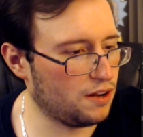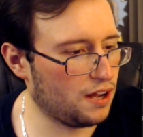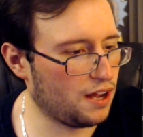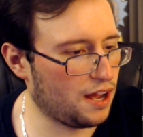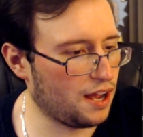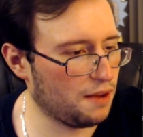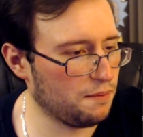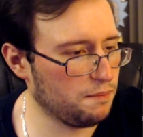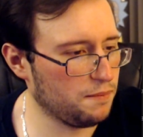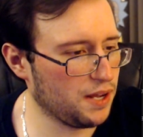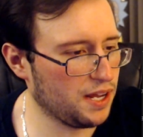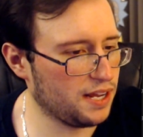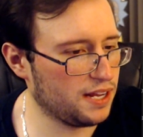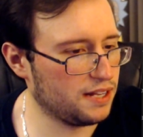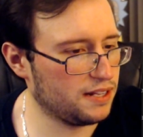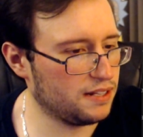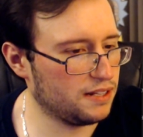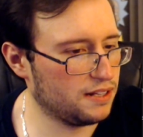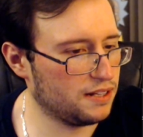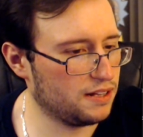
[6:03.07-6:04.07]
I
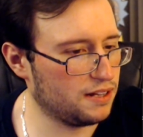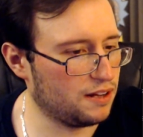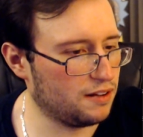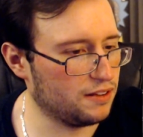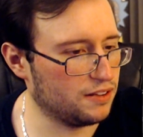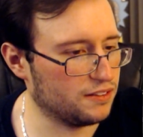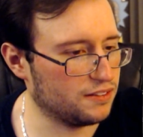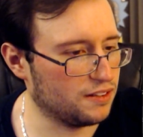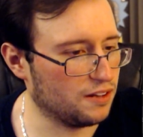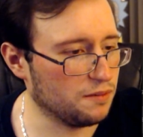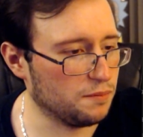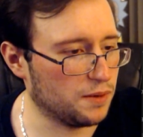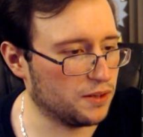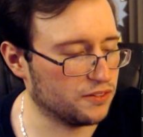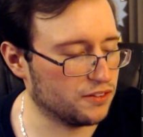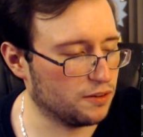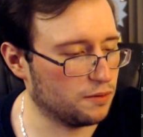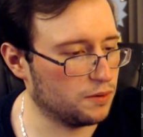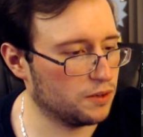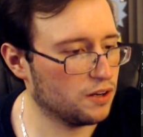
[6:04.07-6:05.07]
might. Oh, there's another
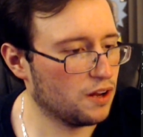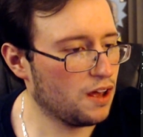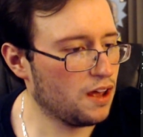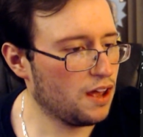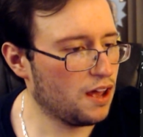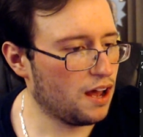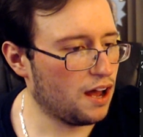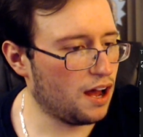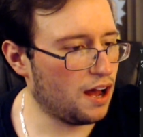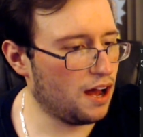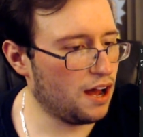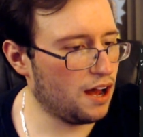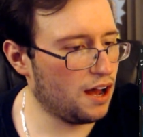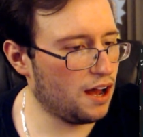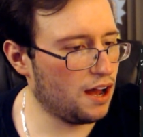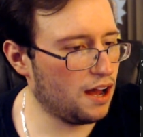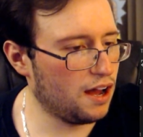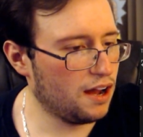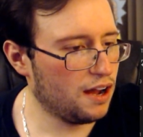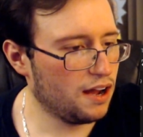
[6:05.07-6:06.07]
Monster one.
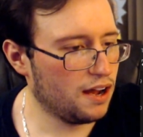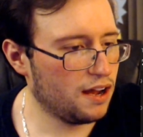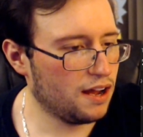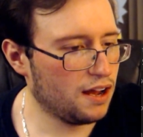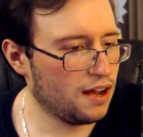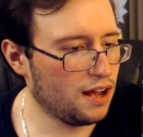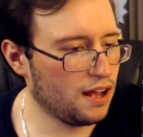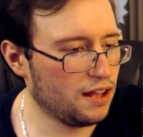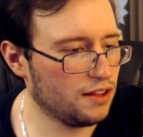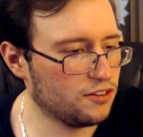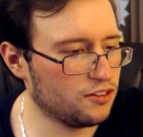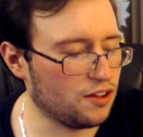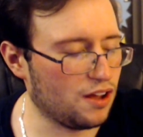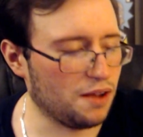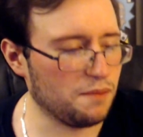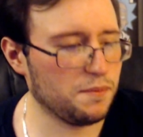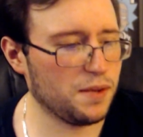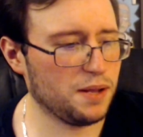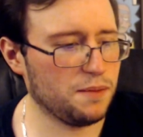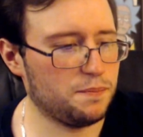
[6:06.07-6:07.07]
So I
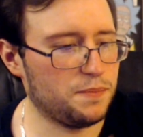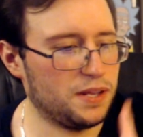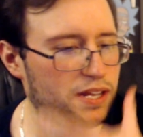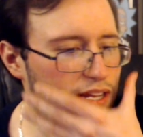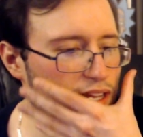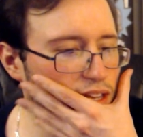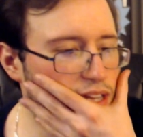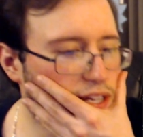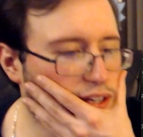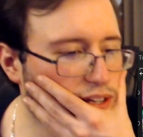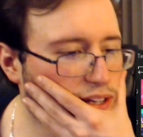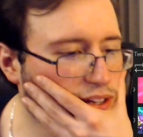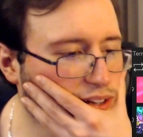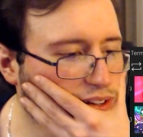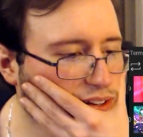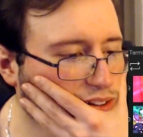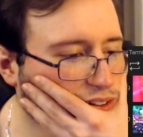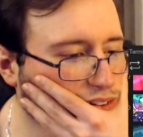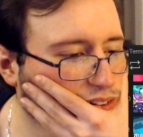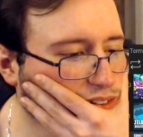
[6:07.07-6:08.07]
might be.
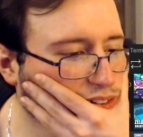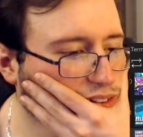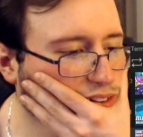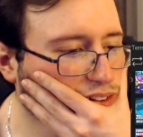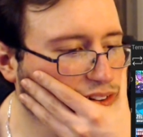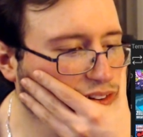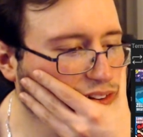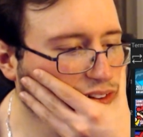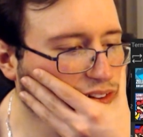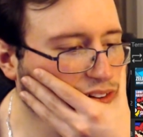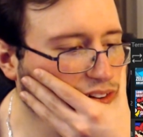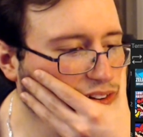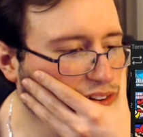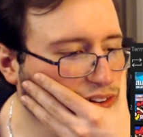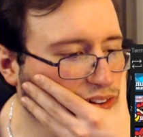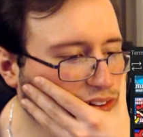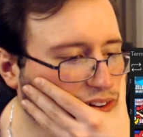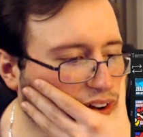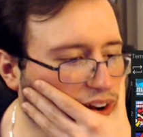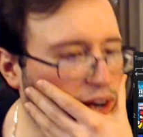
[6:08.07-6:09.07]

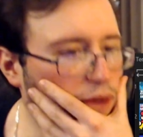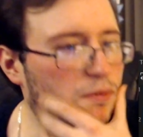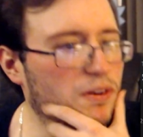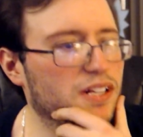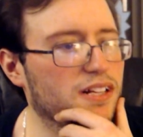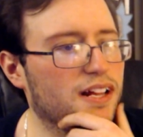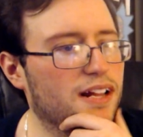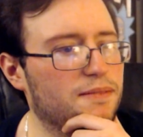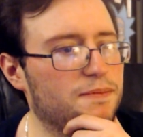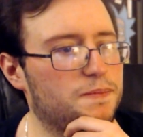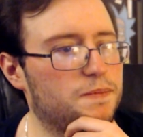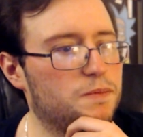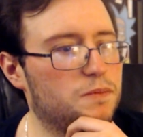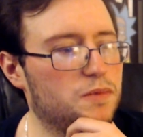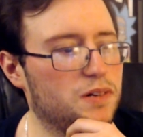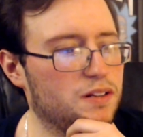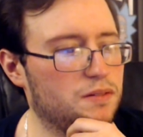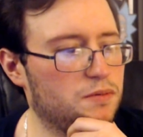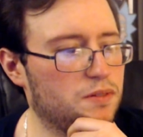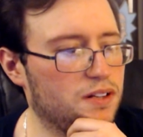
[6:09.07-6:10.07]
All right,
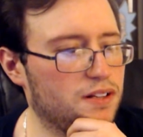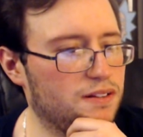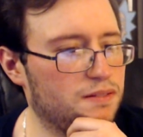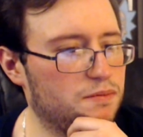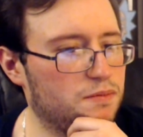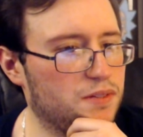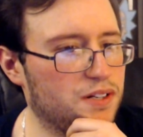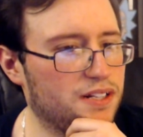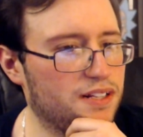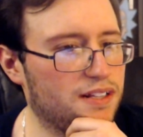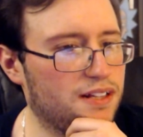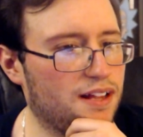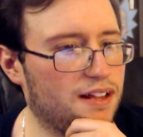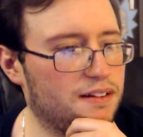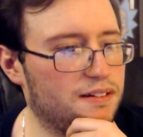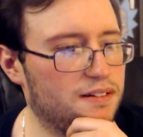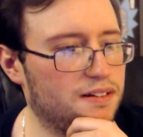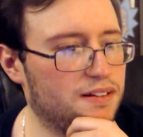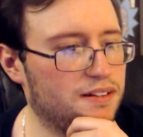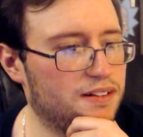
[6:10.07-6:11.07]
when did
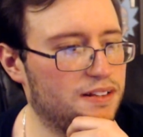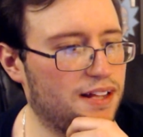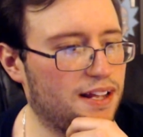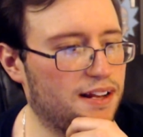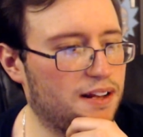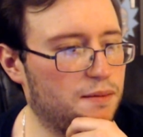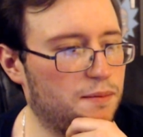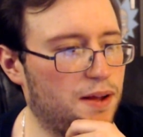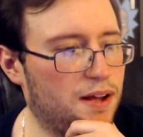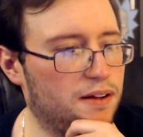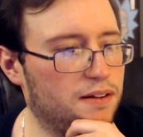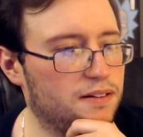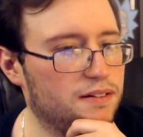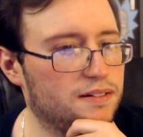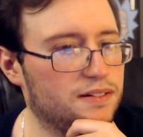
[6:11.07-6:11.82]
that come out?